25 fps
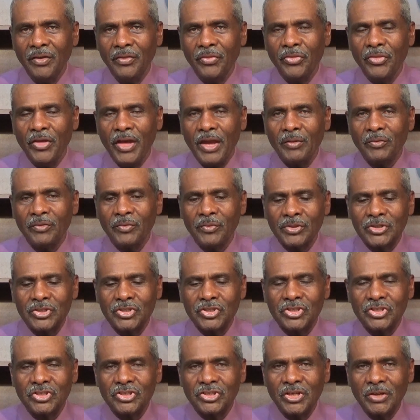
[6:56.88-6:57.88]
that was
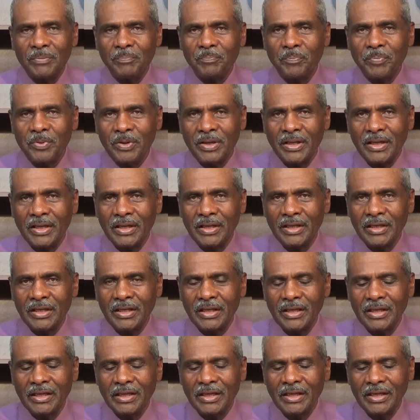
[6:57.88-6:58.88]
simply
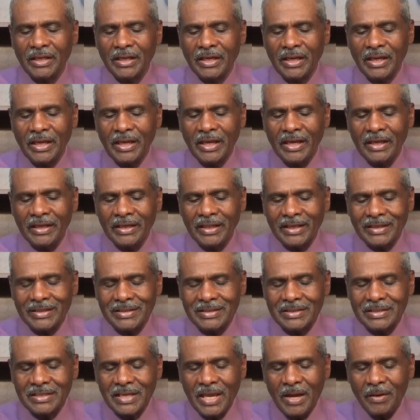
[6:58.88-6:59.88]
an
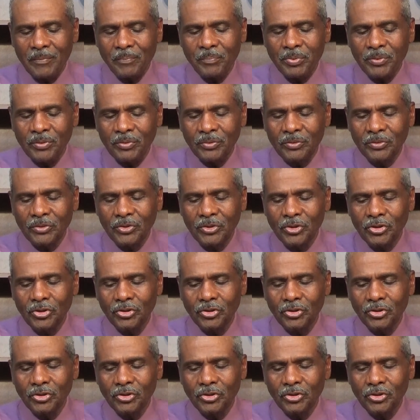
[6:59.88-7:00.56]
example